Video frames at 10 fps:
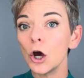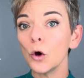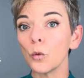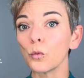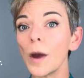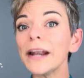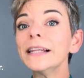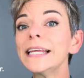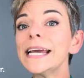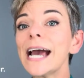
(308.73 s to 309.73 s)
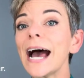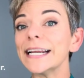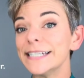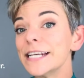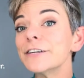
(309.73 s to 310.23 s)
readily
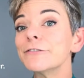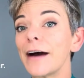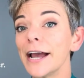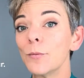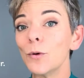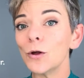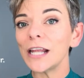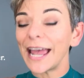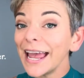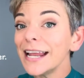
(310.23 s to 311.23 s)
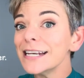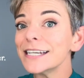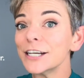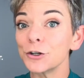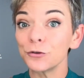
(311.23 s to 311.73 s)
identifiable and
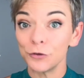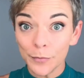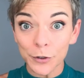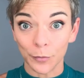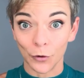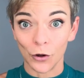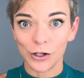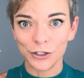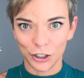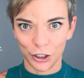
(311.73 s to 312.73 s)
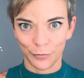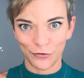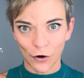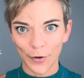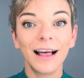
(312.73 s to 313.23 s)
attributable to the performer.